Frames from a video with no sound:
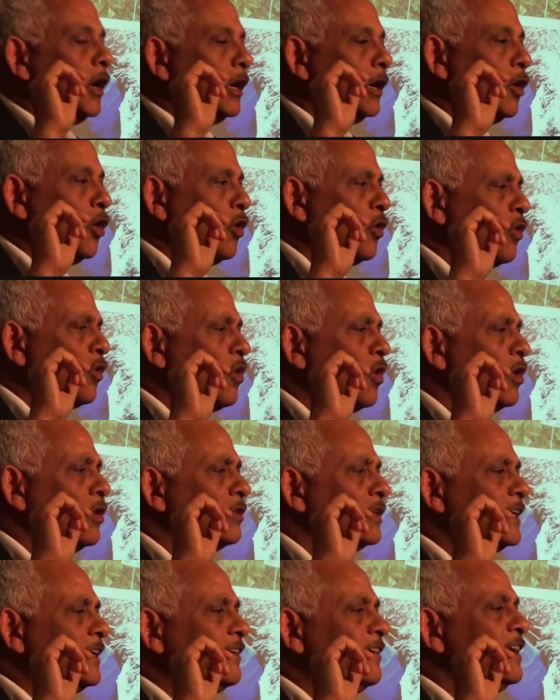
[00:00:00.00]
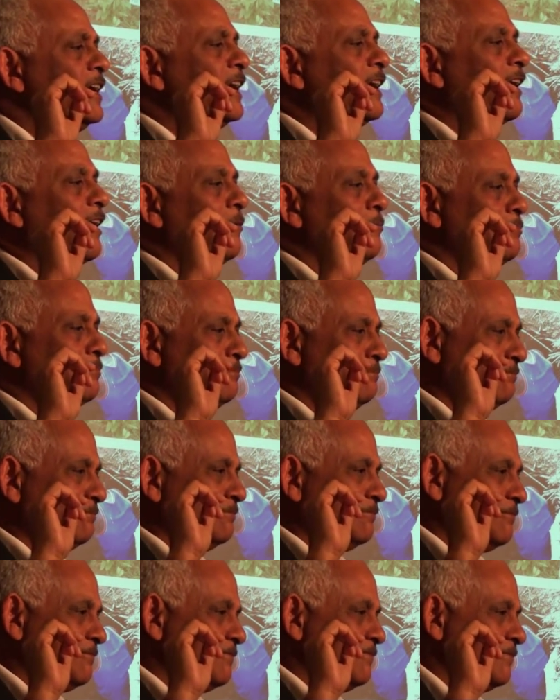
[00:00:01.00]
uh, or called bean gram.
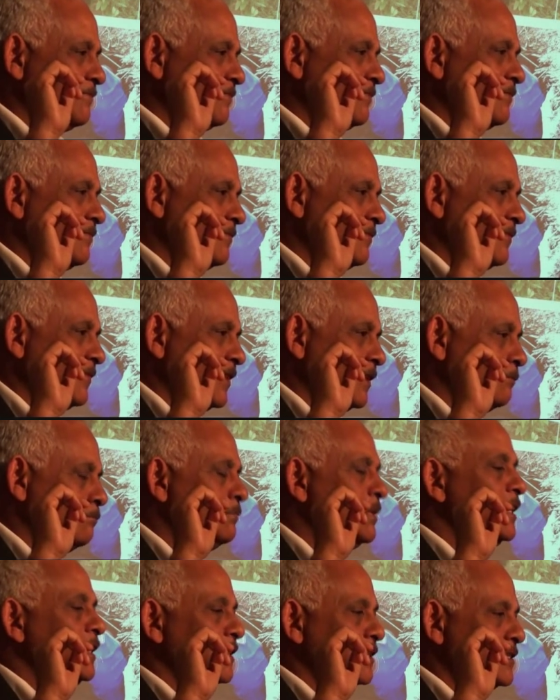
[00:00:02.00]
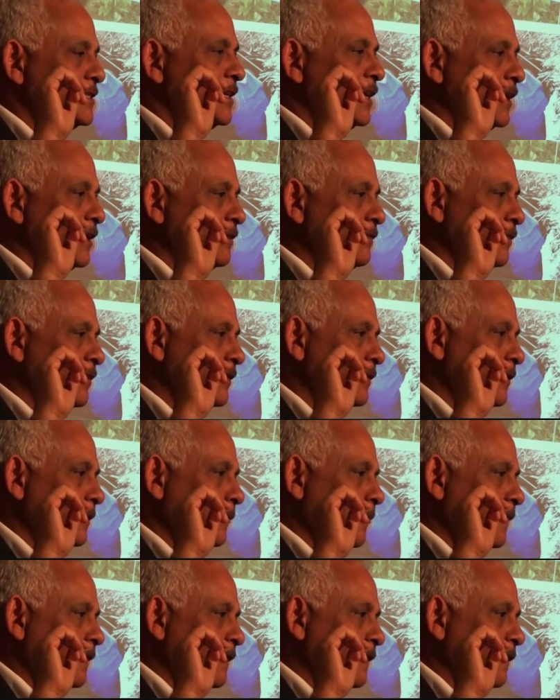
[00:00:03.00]
It is beans or? Beans, yeah. Oh,
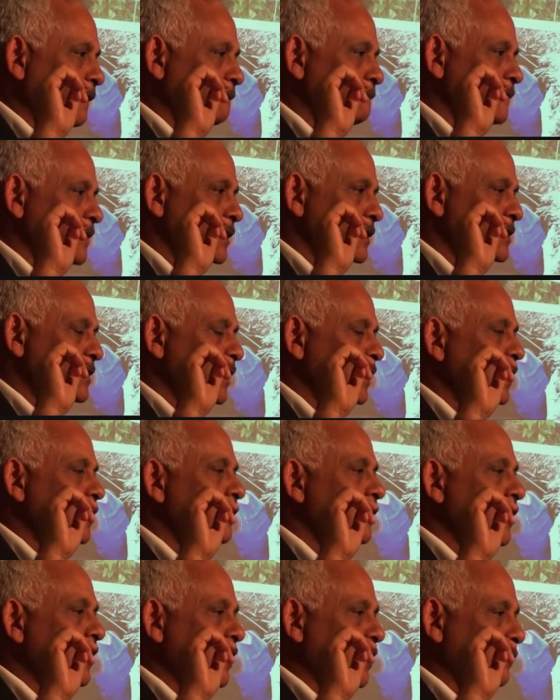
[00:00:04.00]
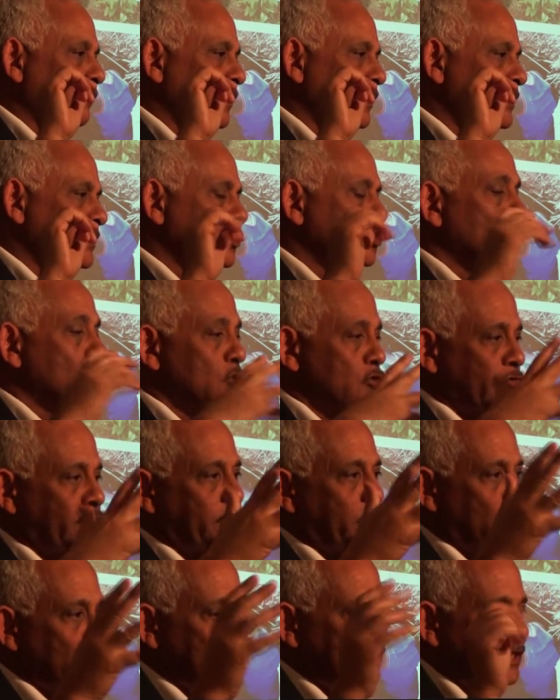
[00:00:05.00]
okay. Yeah, it's a green gram. It's a source
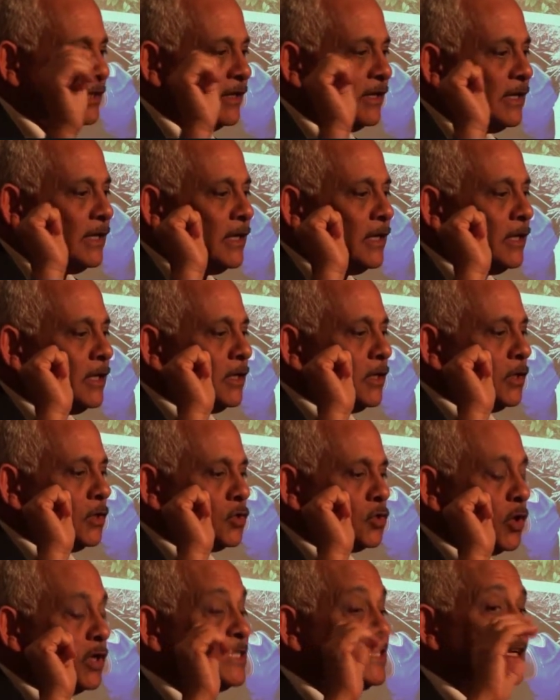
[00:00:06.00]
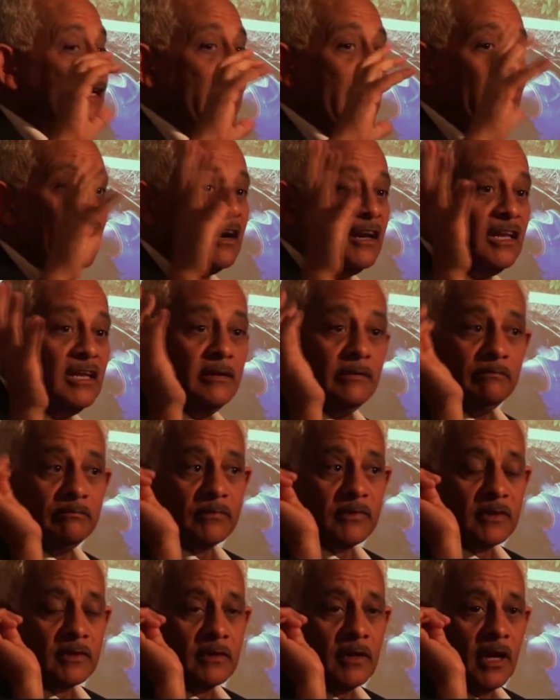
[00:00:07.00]
of protein. Okay. So it's an
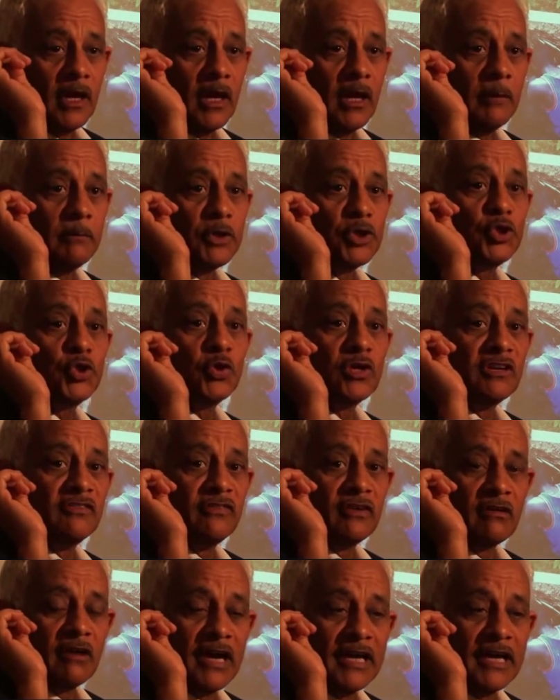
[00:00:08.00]
early uh, maturing